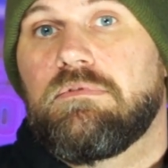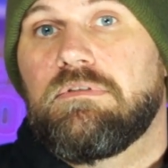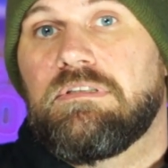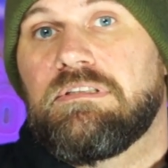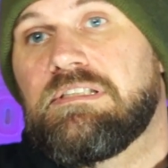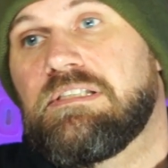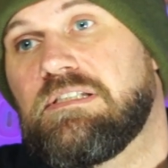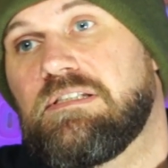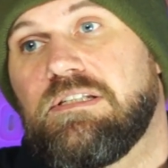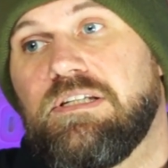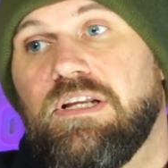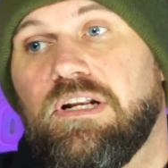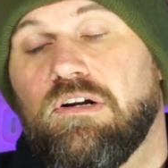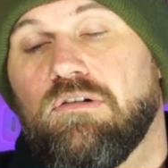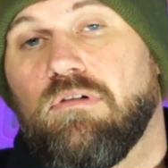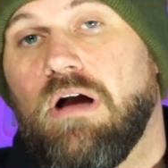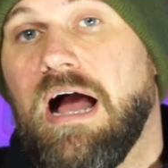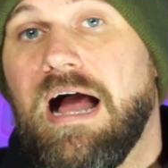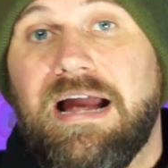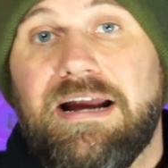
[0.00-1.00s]

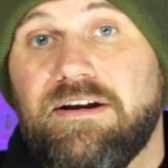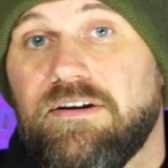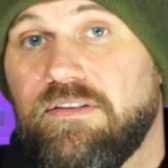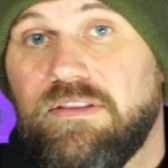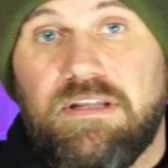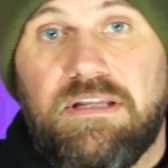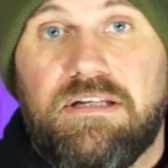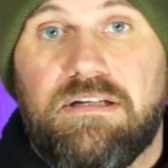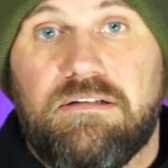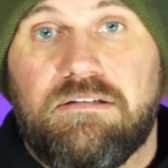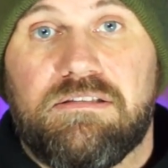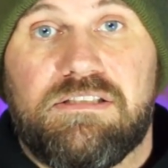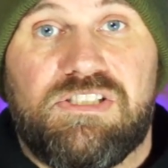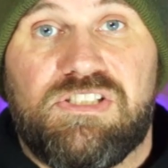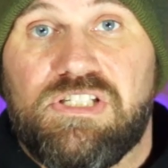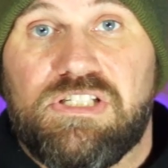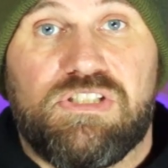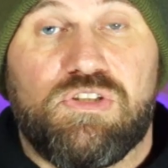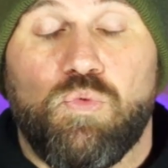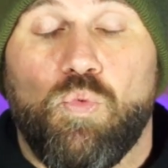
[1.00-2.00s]
higher than
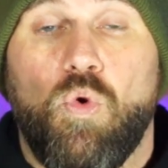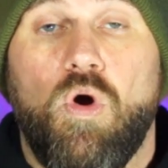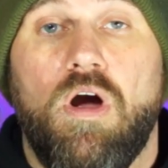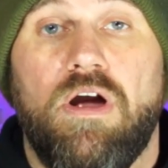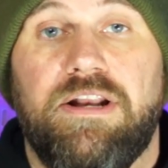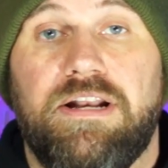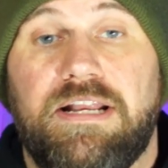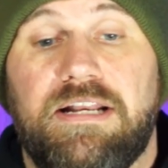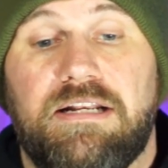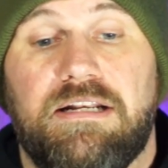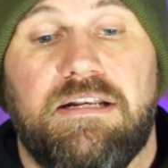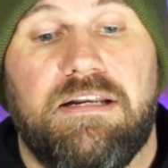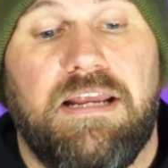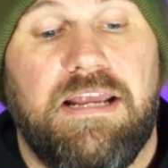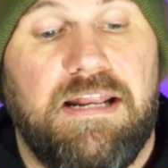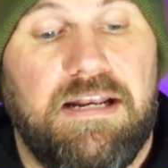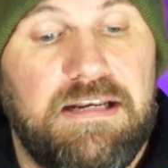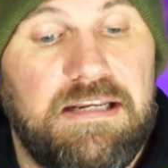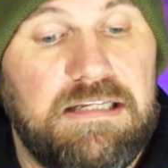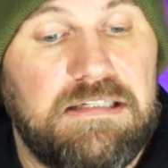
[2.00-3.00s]
6'1",
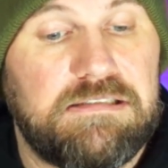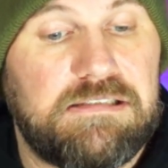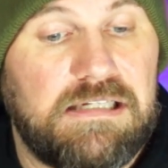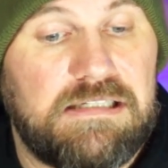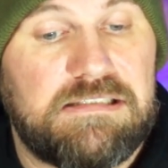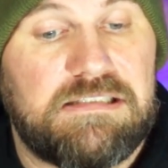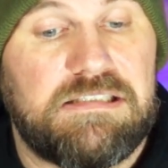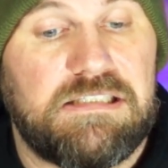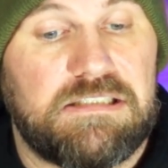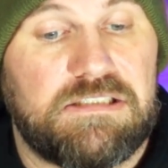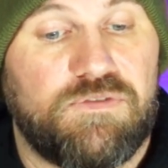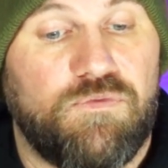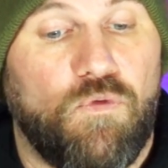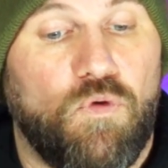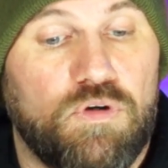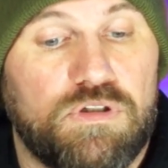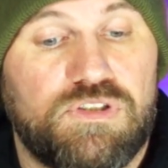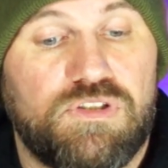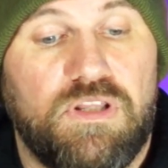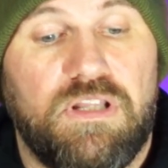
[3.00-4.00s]
and he's at
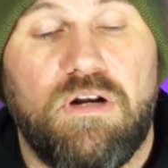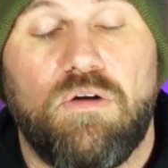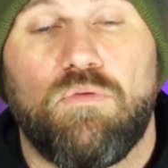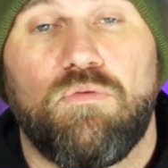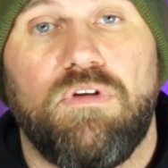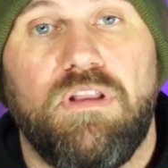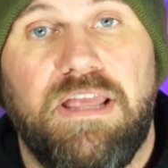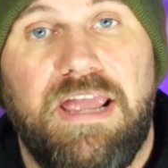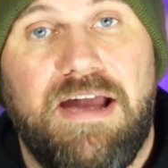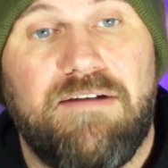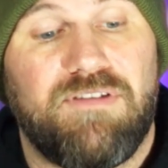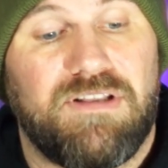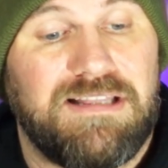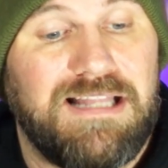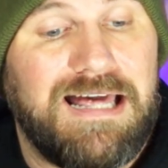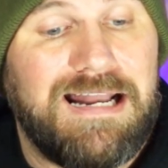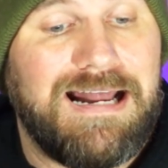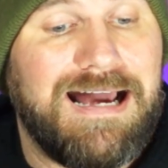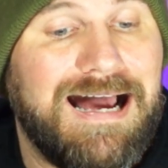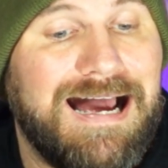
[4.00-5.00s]
6'4", so they don't really have a
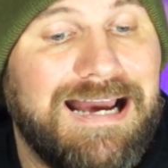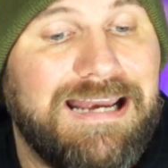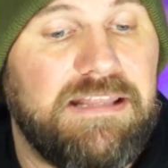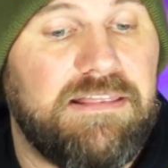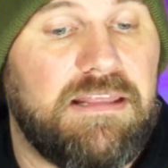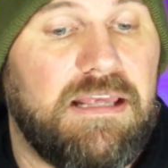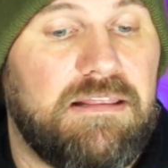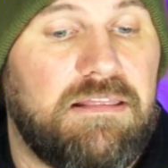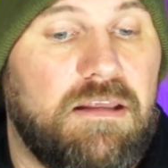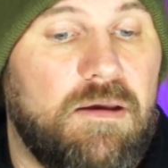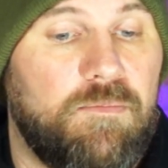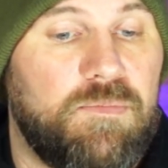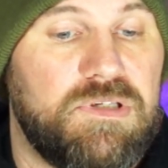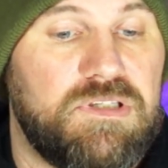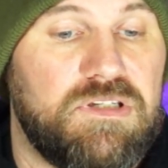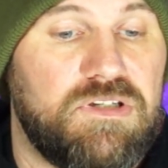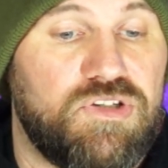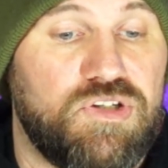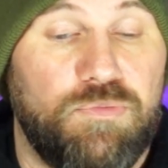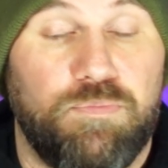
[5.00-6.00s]
lot of height at that
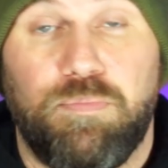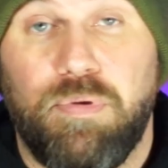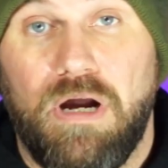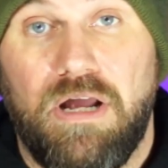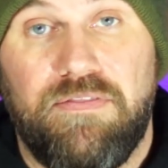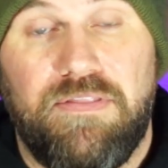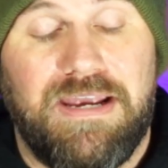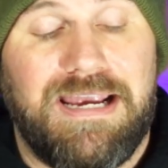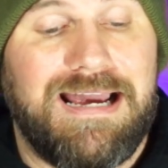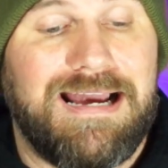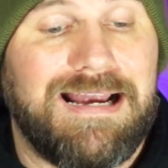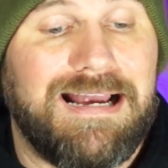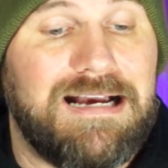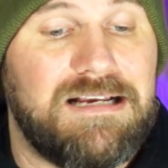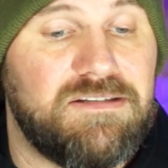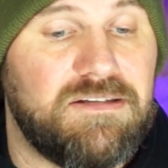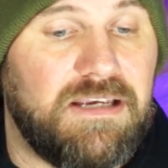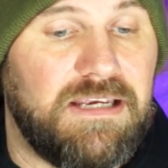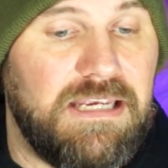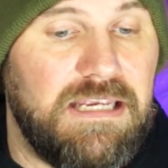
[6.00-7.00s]
position. But they got
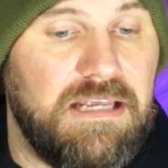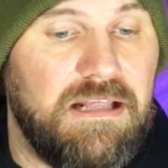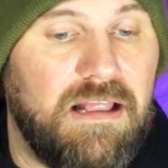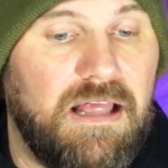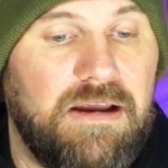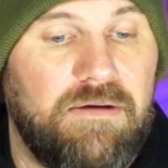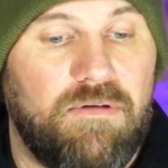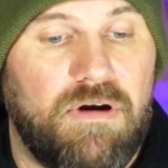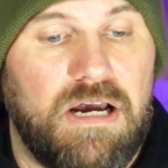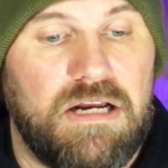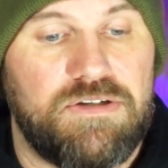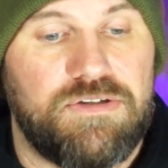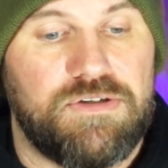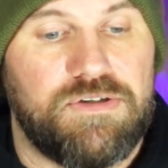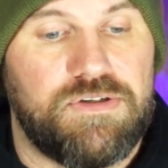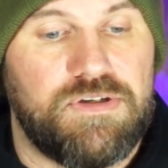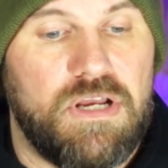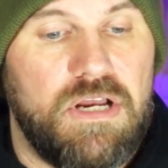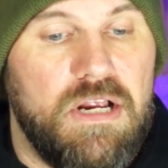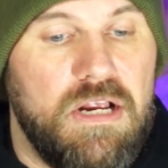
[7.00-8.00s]
guys like Eli
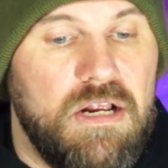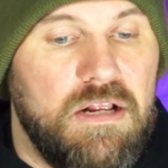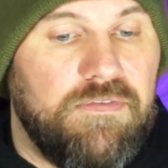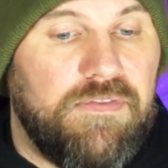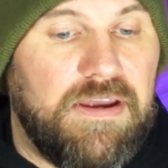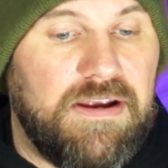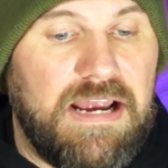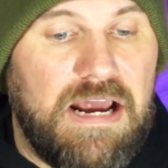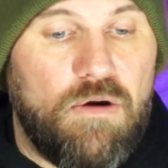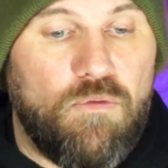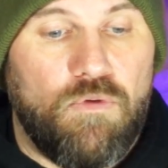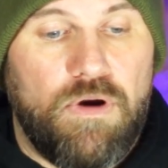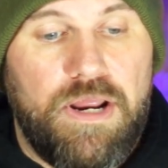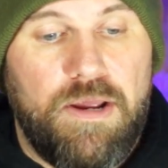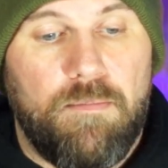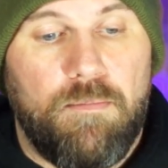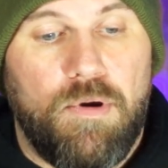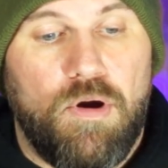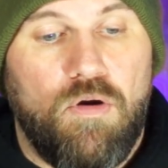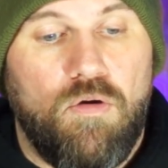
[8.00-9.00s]
Rogers, they got
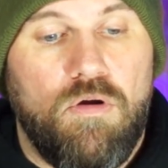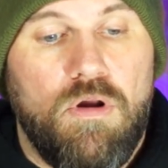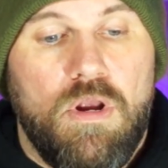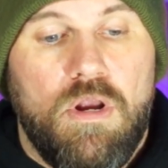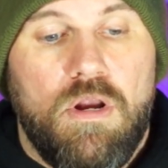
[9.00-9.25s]
Rambo